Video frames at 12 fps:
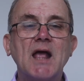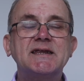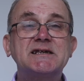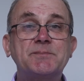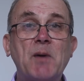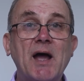
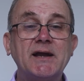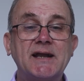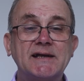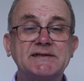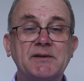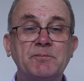Despite
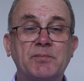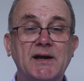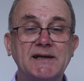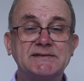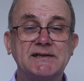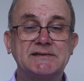their
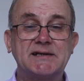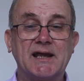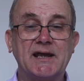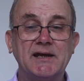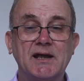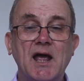
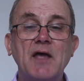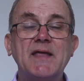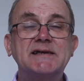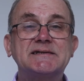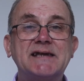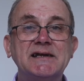simplicity,
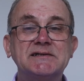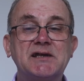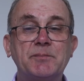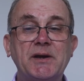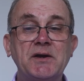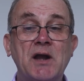there seems
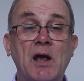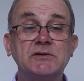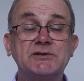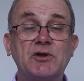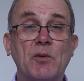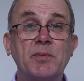to be no
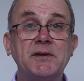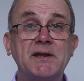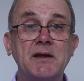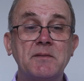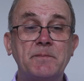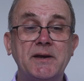stopping
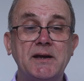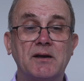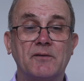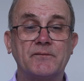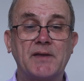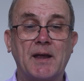the
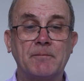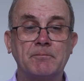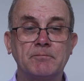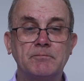appeal of them.